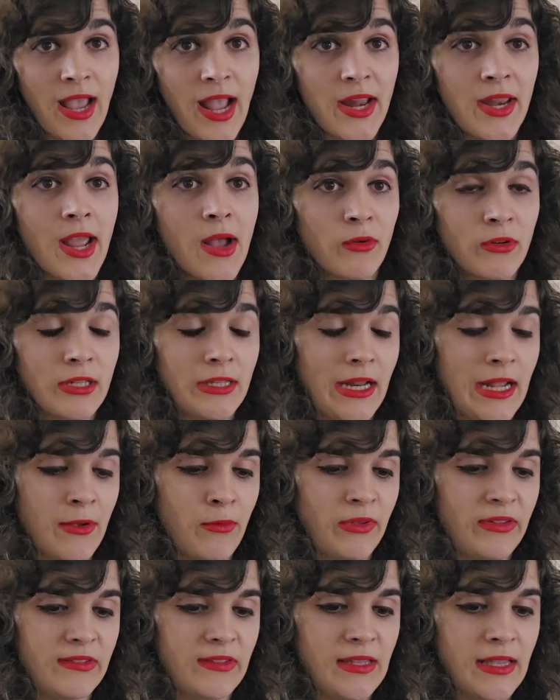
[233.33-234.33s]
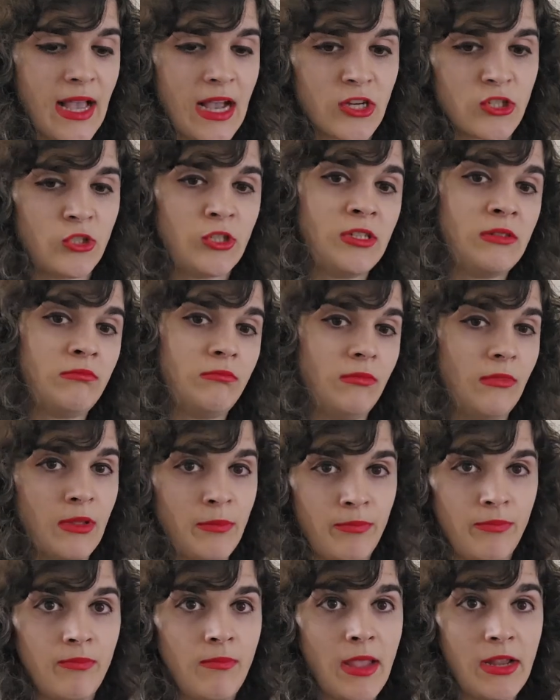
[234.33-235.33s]
And now today we see actually
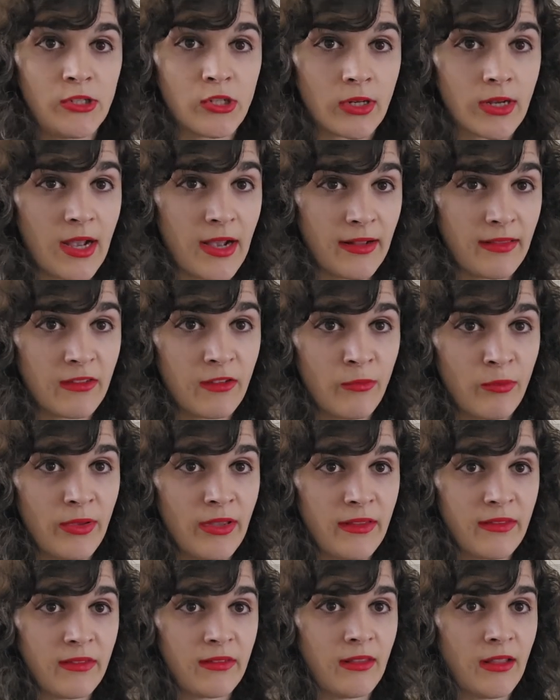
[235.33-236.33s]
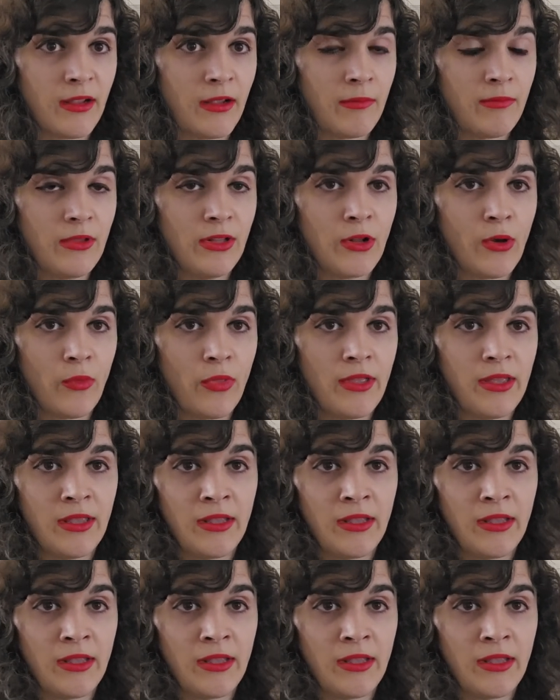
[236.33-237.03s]
the major kinds of bits, the